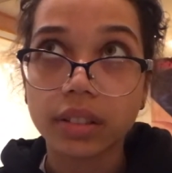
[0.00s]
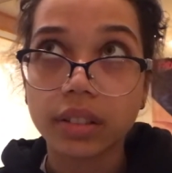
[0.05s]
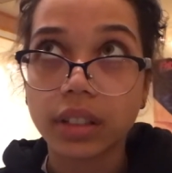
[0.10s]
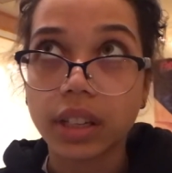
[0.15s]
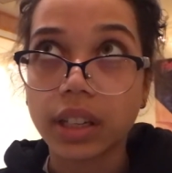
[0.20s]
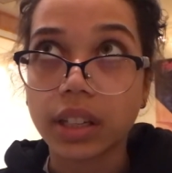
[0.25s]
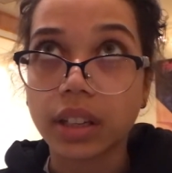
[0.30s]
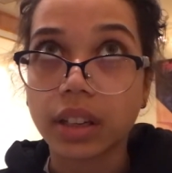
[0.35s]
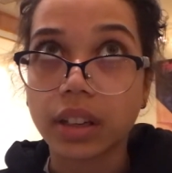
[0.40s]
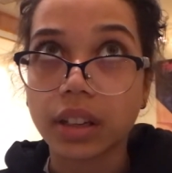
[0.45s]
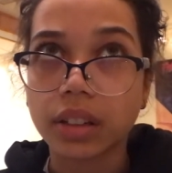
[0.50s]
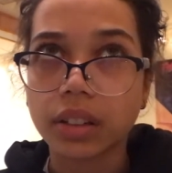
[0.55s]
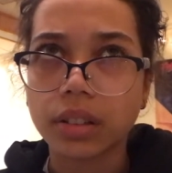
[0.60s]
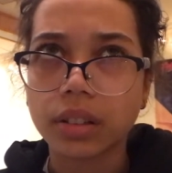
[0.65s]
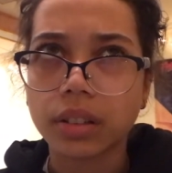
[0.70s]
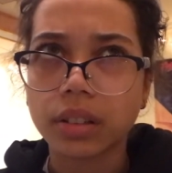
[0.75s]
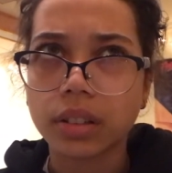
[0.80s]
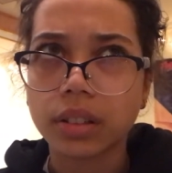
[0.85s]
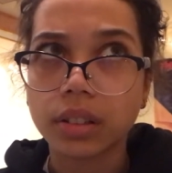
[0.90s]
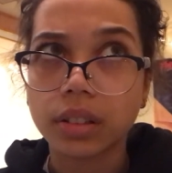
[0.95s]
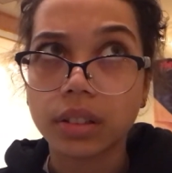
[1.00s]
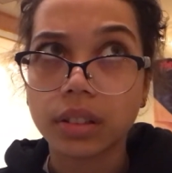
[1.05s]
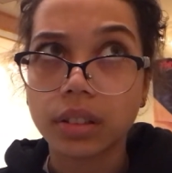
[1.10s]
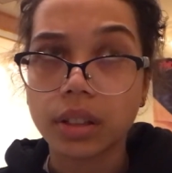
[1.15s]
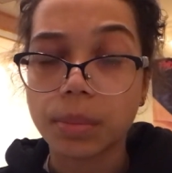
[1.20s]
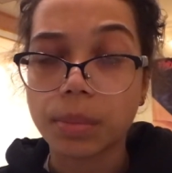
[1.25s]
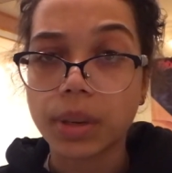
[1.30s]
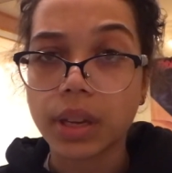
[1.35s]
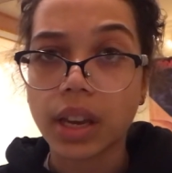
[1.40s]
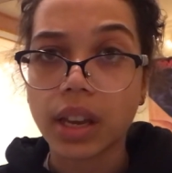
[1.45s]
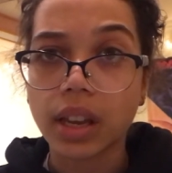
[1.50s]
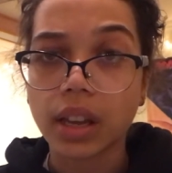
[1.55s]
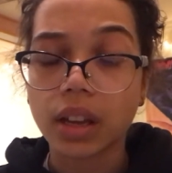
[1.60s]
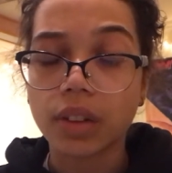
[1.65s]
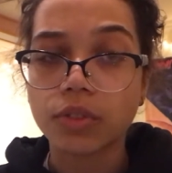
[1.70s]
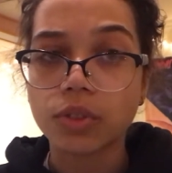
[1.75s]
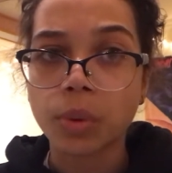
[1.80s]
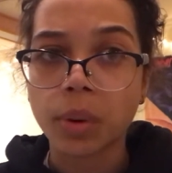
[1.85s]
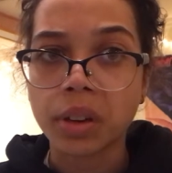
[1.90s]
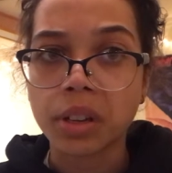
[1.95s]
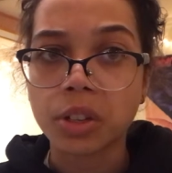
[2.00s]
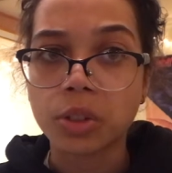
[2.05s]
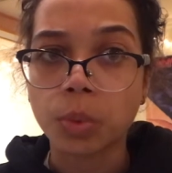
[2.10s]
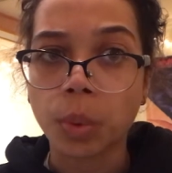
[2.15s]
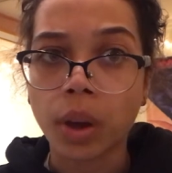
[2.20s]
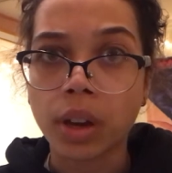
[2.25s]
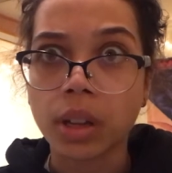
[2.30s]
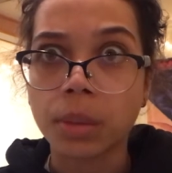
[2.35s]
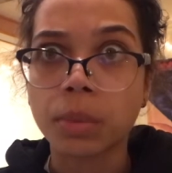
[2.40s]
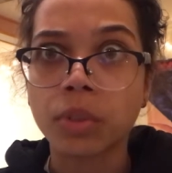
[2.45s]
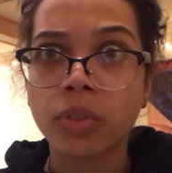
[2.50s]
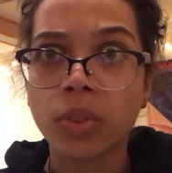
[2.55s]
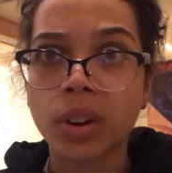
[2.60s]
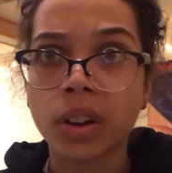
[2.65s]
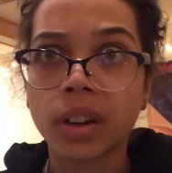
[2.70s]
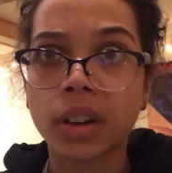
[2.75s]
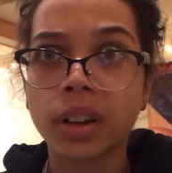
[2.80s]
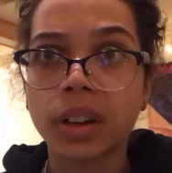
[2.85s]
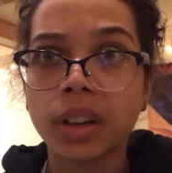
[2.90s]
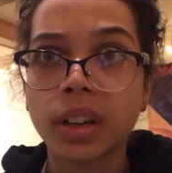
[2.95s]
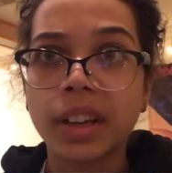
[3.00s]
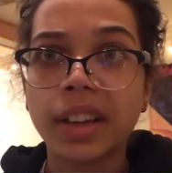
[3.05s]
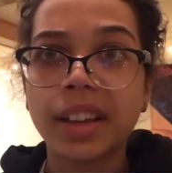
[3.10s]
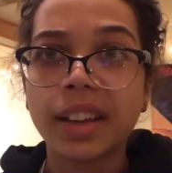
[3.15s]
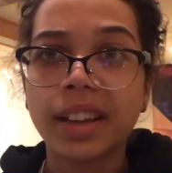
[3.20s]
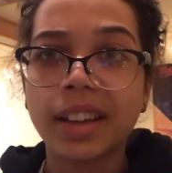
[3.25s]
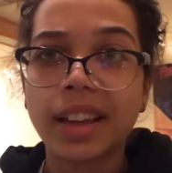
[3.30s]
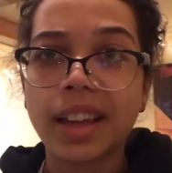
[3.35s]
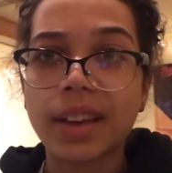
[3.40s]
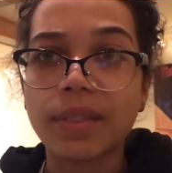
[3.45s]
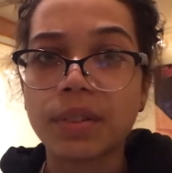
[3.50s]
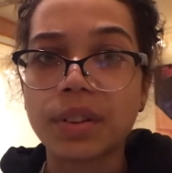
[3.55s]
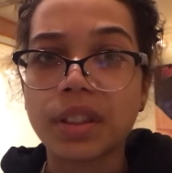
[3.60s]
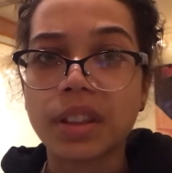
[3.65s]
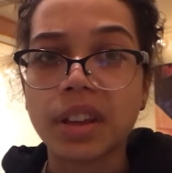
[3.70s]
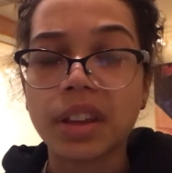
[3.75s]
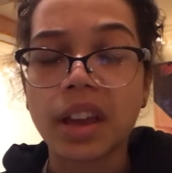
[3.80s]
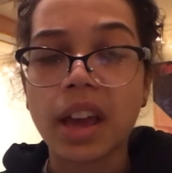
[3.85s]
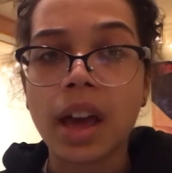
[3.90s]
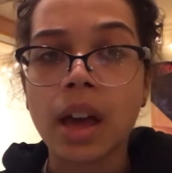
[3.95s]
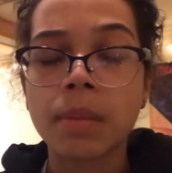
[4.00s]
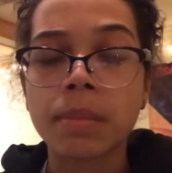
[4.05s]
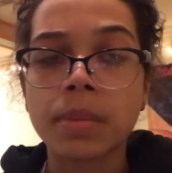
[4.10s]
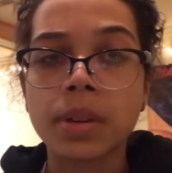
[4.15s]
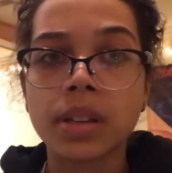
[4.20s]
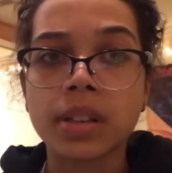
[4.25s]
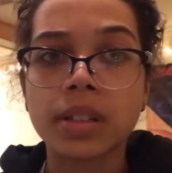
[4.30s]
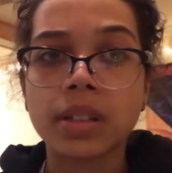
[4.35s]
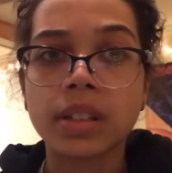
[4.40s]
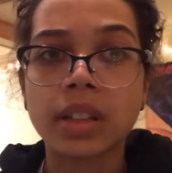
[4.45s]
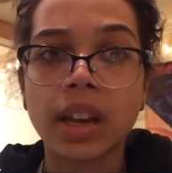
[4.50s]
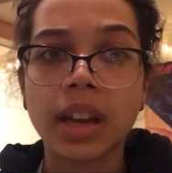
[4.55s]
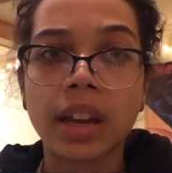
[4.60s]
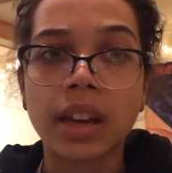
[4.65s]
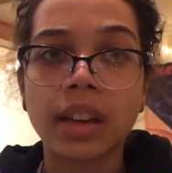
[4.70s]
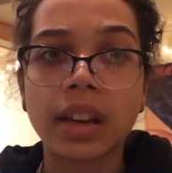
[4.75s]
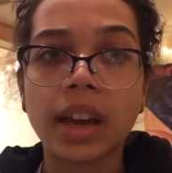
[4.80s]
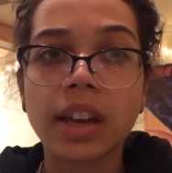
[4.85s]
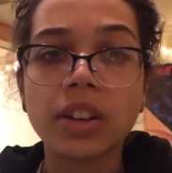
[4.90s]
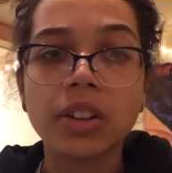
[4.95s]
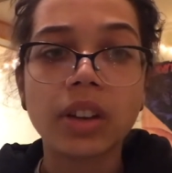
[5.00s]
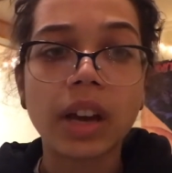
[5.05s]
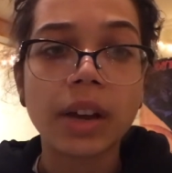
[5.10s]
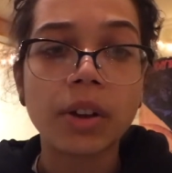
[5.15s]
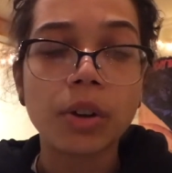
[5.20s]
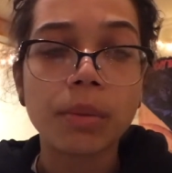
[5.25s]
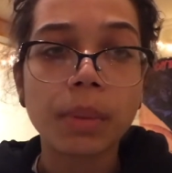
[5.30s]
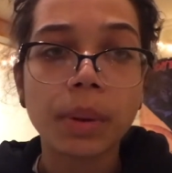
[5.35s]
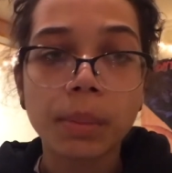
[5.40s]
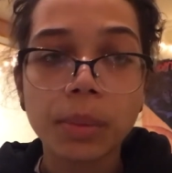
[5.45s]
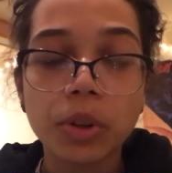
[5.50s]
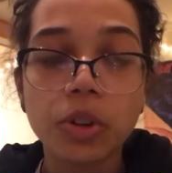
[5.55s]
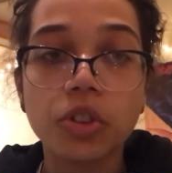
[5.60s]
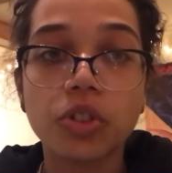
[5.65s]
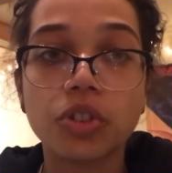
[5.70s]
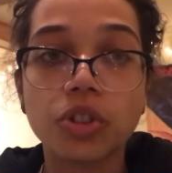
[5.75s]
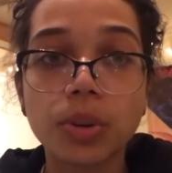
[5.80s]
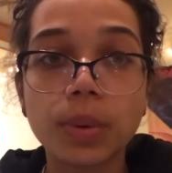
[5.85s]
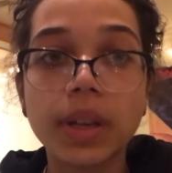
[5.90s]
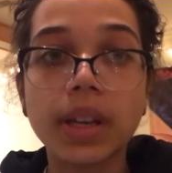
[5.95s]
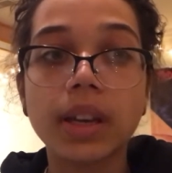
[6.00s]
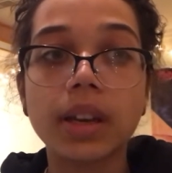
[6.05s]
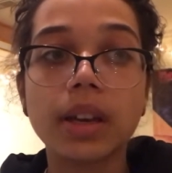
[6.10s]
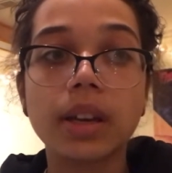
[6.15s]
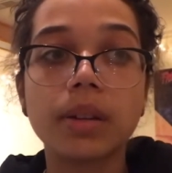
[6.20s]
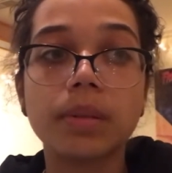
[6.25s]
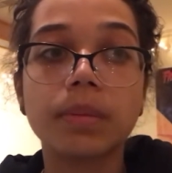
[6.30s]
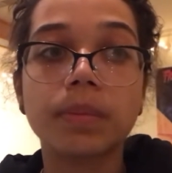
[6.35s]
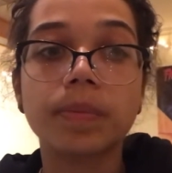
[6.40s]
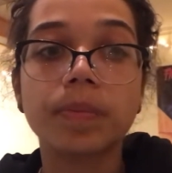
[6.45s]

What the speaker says: in like the beginning of 2020 before everything happened, and I remember doing it